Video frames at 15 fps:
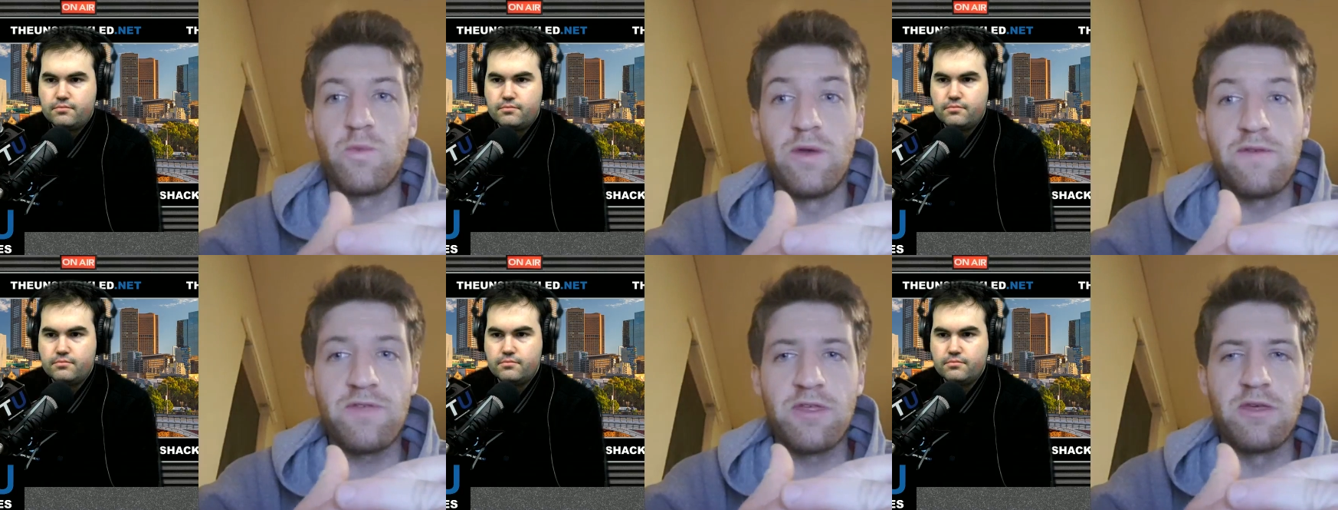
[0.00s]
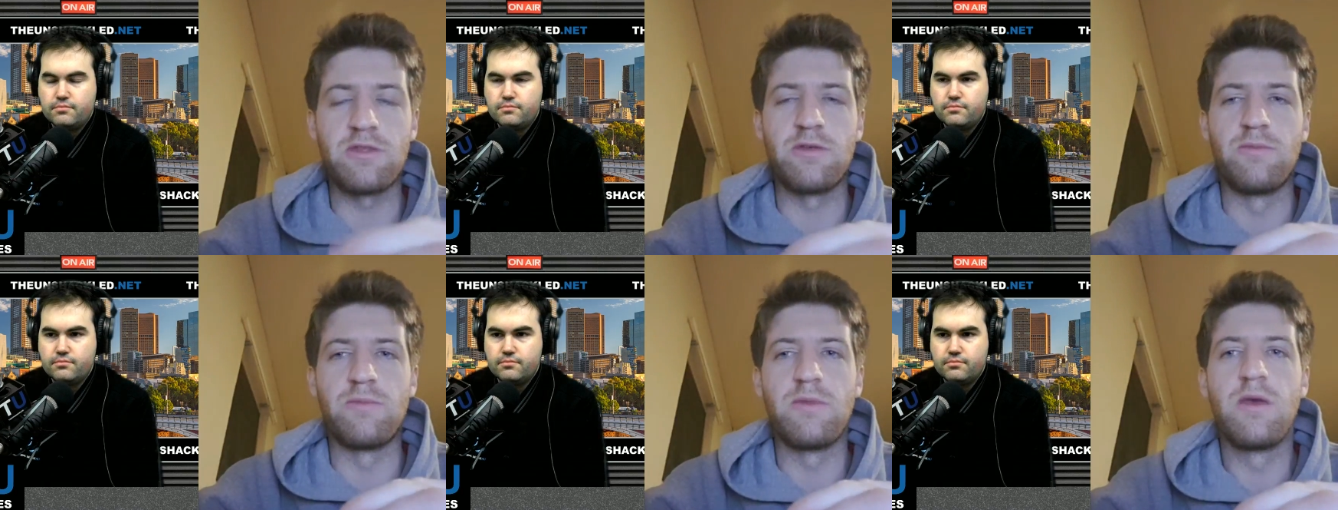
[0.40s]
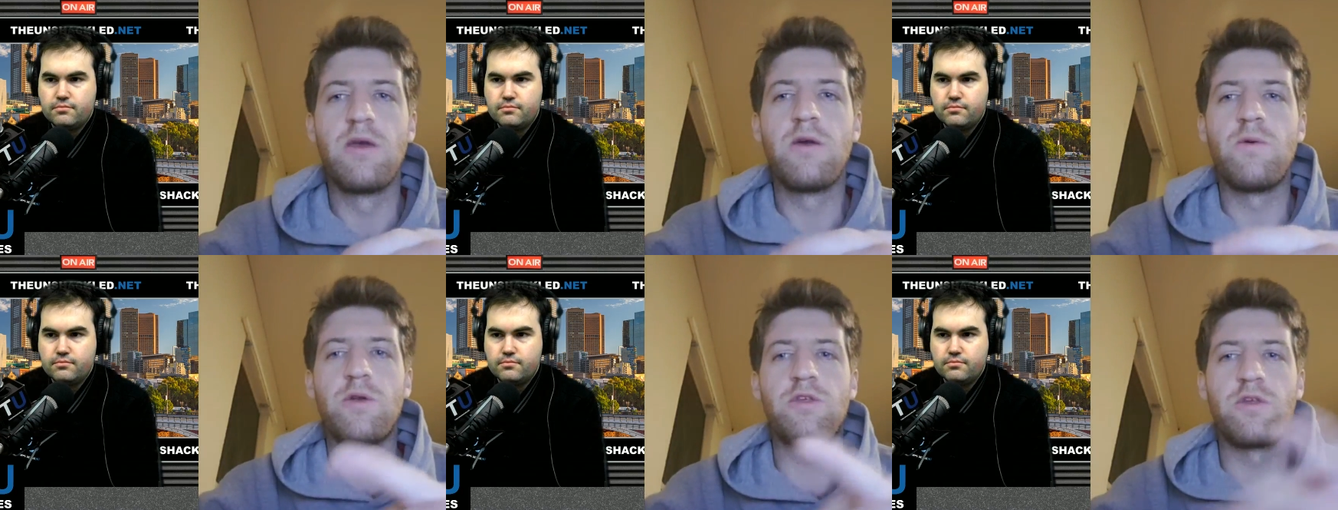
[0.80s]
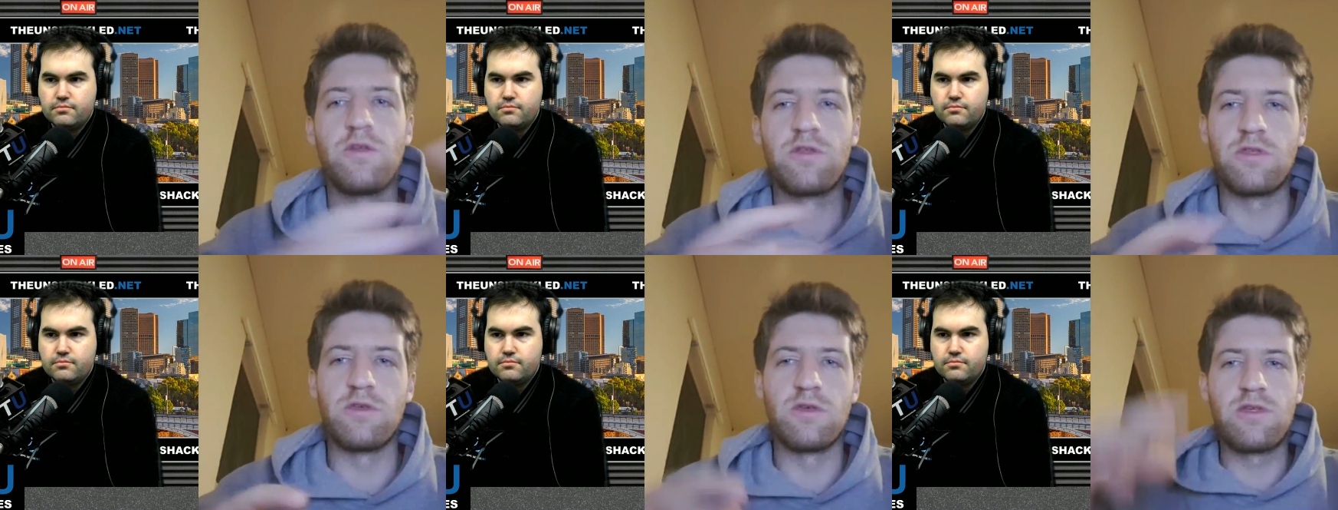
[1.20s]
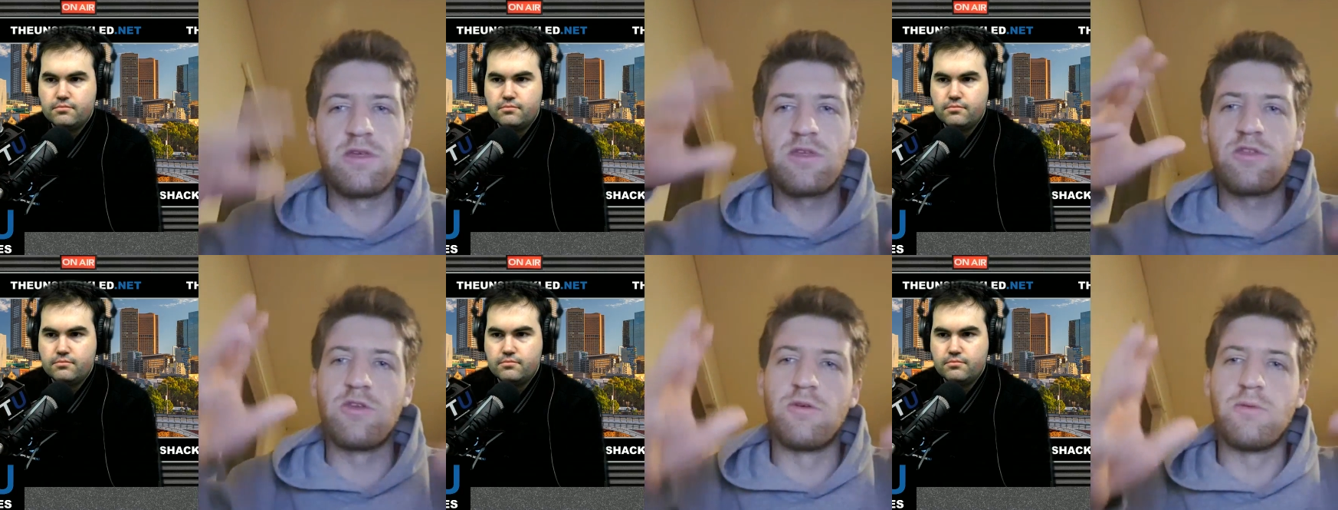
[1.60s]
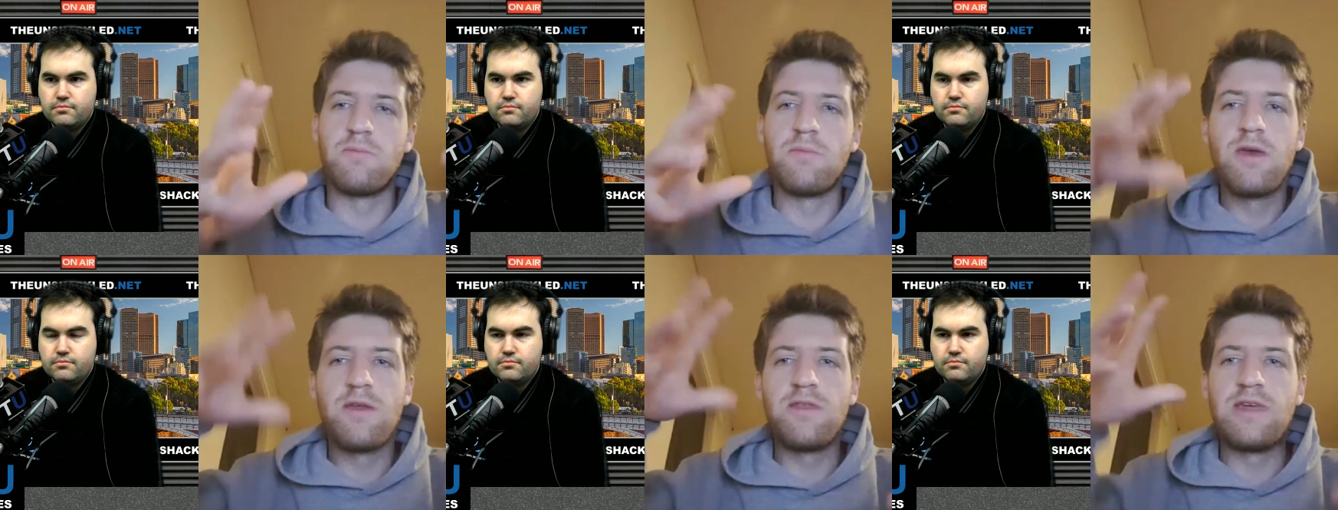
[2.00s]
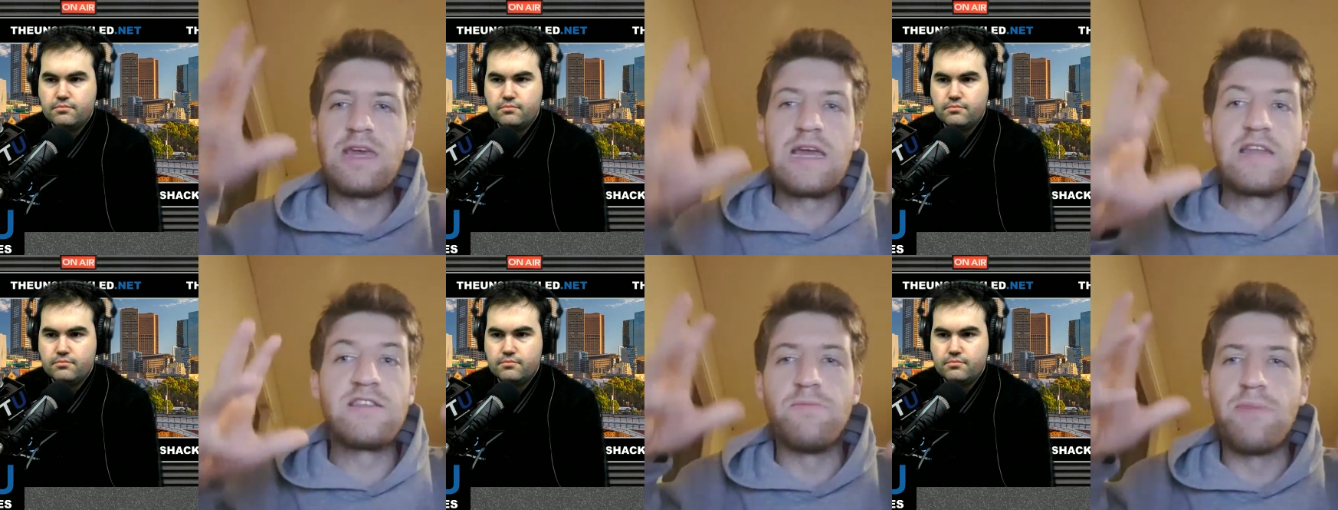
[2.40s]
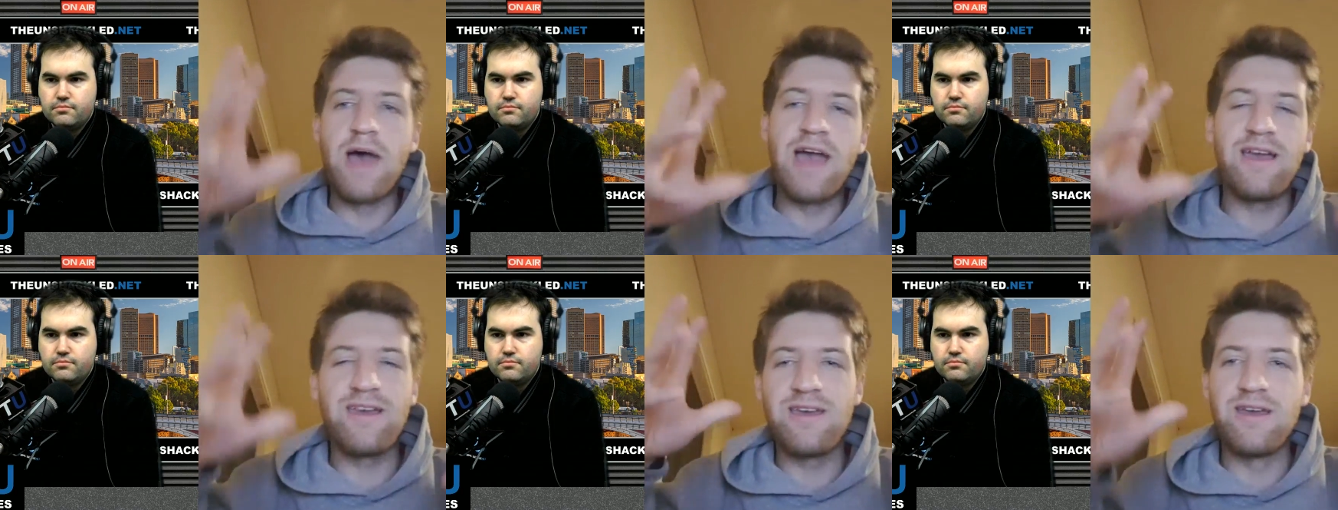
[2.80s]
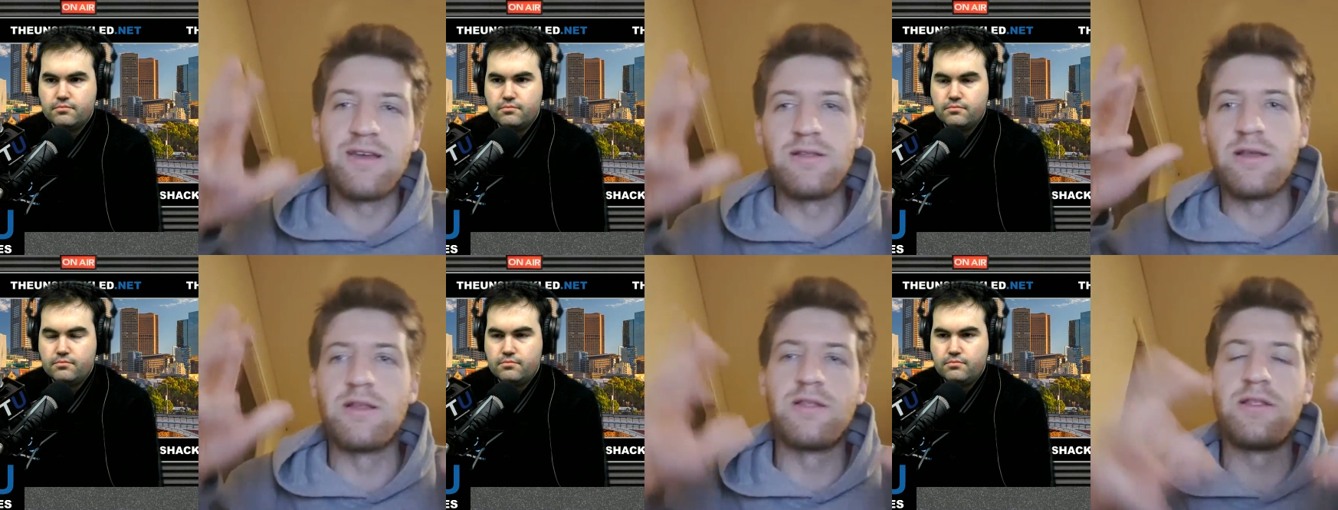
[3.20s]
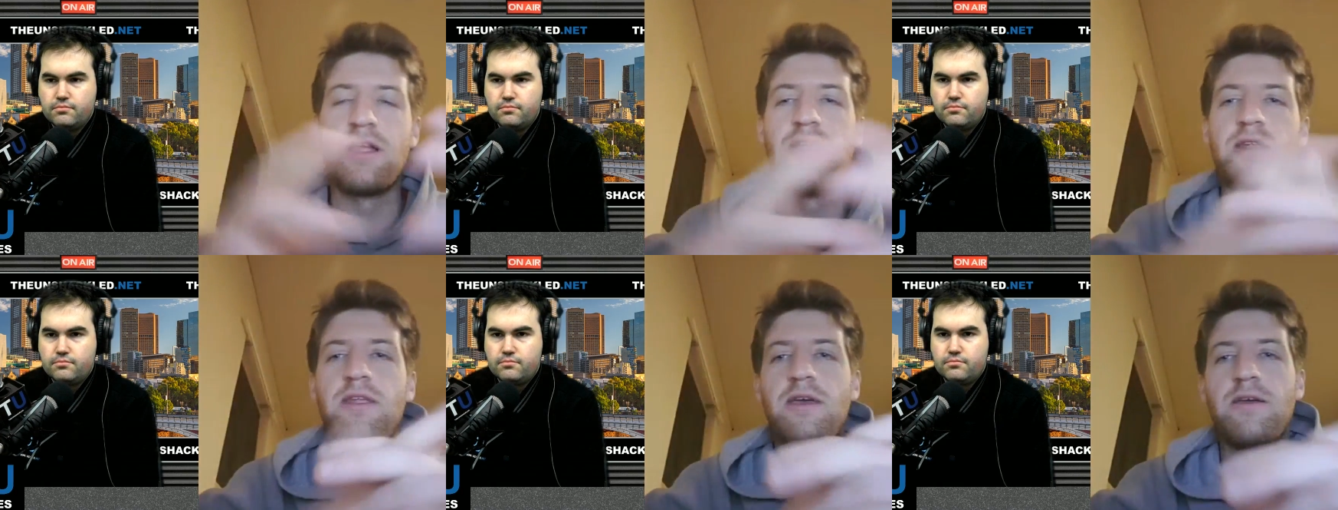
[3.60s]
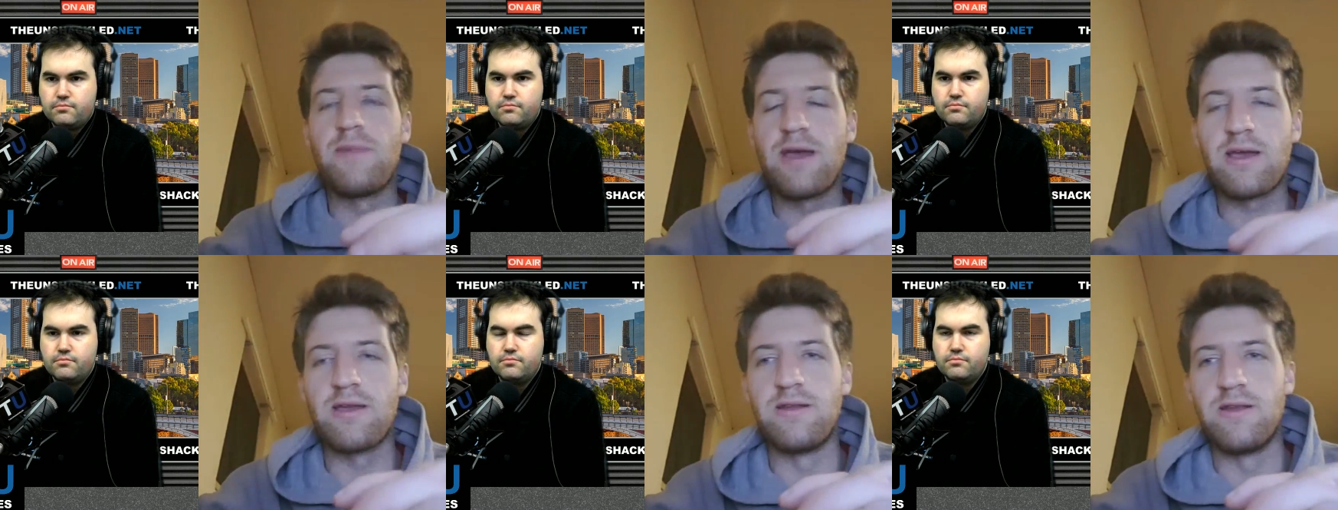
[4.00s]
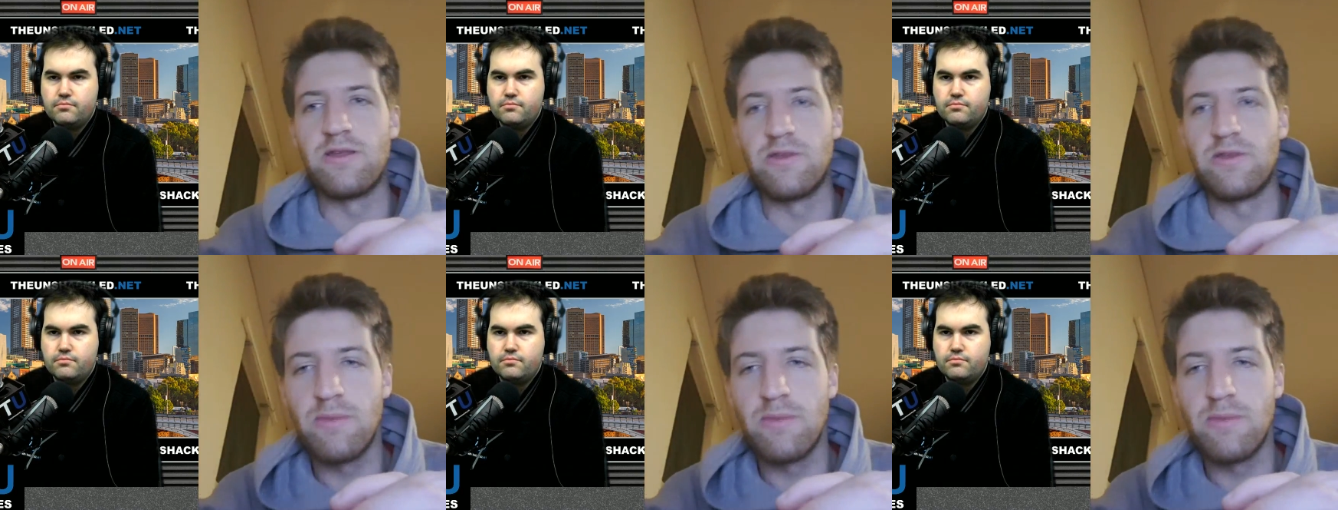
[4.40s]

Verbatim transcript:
Speaker 1: system, which is the system, the interbanking uh, lending mechanism.